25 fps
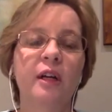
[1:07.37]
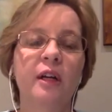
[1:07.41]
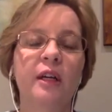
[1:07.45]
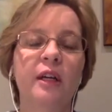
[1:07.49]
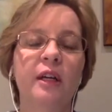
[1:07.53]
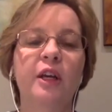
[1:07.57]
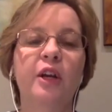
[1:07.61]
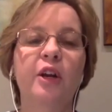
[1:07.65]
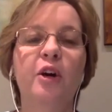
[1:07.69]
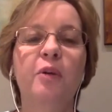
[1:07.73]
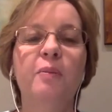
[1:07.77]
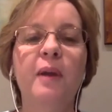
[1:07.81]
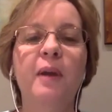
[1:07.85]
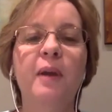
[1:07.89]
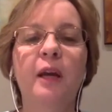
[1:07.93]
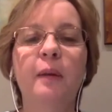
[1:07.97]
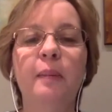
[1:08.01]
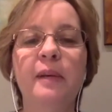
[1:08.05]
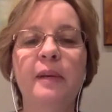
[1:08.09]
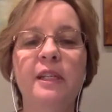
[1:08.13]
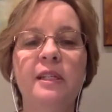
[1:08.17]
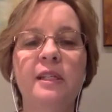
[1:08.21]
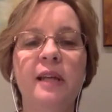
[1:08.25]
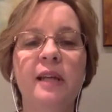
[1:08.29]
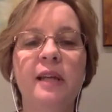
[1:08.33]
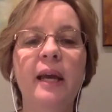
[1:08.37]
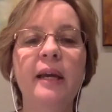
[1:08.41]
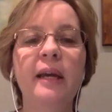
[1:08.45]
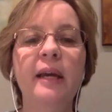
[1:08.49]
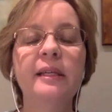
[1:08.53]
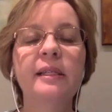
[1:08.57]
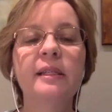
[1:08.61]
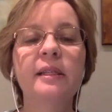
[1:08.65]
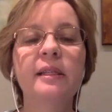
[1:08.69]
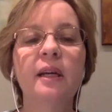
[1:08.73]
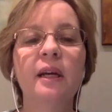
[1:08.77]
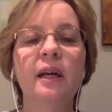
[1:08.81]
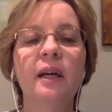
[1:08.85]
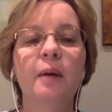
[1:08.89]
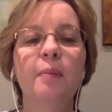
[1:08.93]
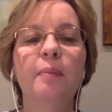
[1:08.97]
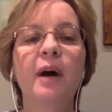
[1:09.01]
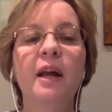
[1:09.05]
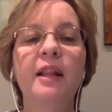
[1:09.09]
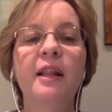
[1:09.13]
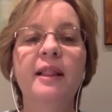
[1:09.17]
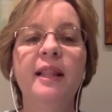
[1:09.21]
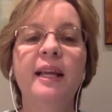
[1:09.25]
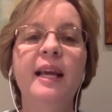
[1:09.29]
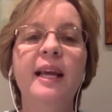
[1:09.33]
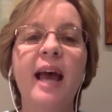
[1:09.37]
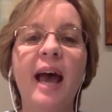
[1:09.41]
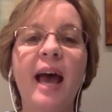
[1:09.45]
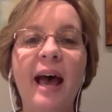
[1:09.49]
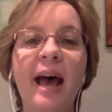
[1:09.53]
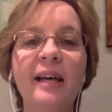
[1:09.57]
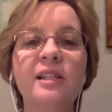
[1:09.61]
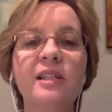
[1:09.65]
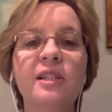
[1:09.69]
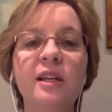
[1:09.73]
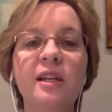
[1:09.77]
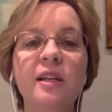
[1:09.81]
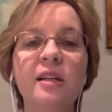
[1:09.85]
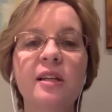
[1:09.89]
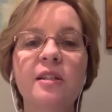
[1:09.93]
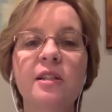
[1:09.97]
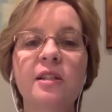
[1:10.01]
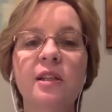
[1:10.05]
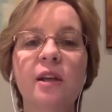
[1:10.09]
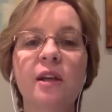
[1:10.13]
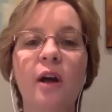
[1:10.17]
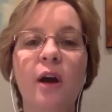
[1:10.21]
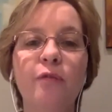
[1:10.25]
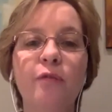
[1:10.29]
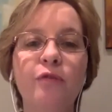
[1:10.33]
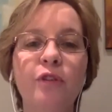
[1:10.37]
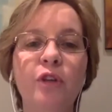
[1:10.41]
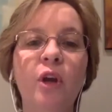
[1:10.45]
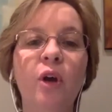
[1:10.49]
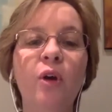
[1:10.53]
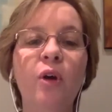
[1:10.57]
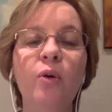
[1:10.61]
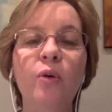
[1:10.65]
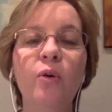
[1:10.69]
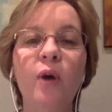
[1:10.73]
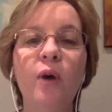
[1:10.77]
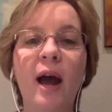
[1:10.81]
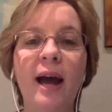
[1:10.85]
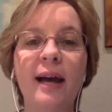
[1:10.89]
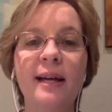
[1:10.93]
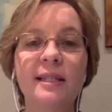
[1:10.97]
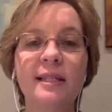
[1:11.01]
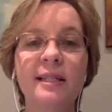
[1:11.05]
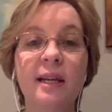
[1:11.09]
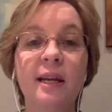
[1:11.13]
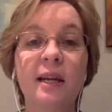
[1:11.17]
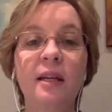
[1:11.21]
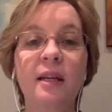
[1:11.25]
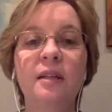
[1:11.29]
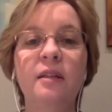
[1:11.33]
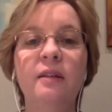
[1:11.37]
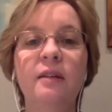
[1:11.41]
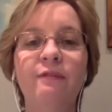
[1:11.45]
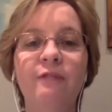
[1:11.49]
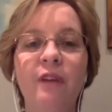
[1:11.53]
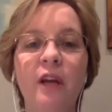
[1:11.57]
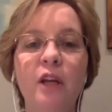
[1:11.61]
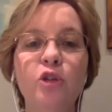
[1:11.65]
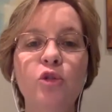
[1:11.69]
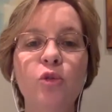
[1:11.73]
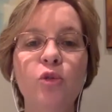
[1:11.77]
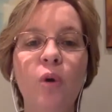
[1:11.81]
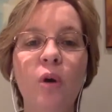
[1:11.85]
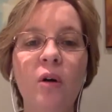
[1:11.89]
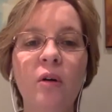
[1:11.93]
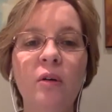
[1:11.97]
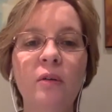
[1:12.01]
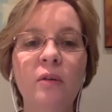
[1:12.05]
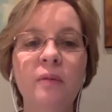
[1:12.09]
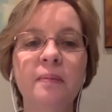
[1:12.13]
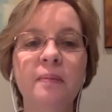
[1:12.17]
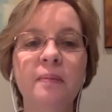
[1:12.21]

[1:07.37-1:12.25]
make mistakes, but the essence of you as an individual,